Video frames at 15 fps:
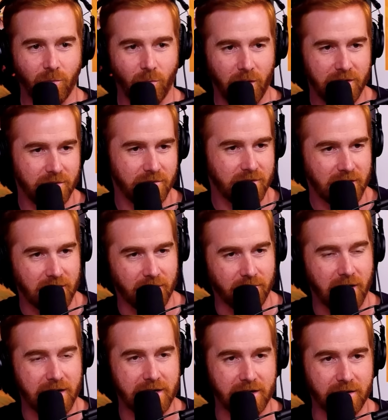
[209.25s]
What are you thinking
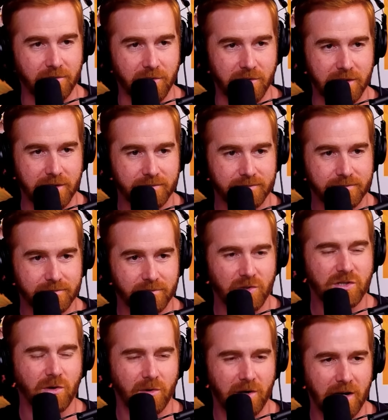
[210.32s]
right here, Rudy?
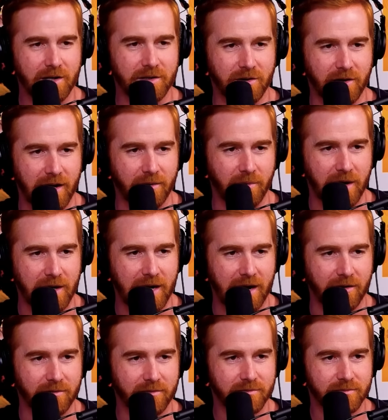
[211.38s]
What's going on in your head right
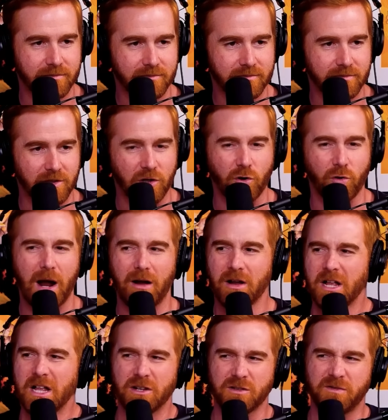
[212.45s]
now? The crowd,
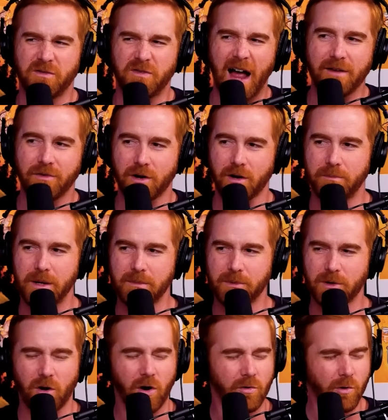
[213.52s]
there's 500
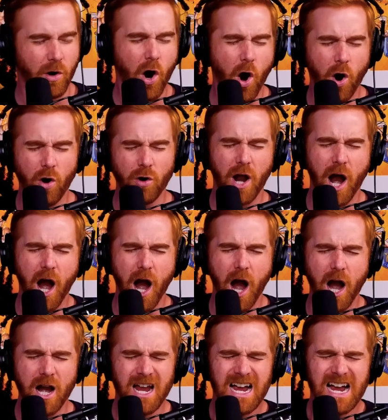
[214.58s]
people going,
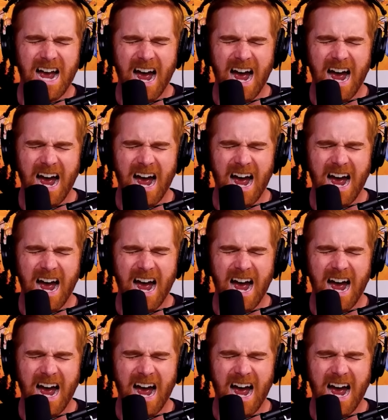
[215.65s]
Rudy!